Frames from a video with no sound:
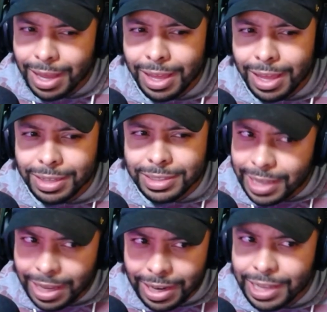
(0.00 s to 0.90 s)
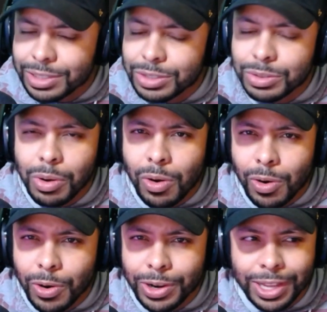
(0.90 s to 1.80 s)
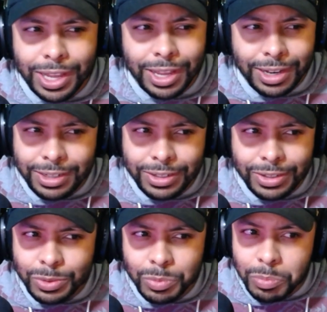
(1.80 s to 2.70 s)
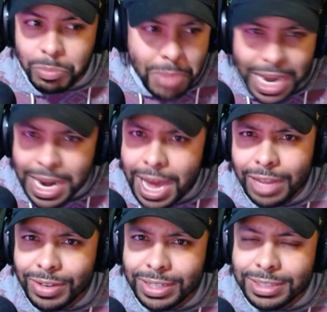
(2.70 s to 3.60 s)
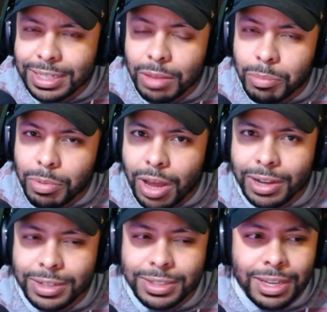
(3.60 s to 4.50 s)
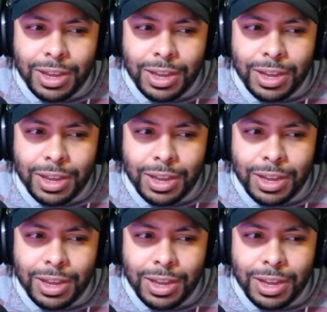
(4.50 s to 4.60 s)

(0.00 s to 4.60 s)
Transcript: They get hit so hard, and you may not even see the product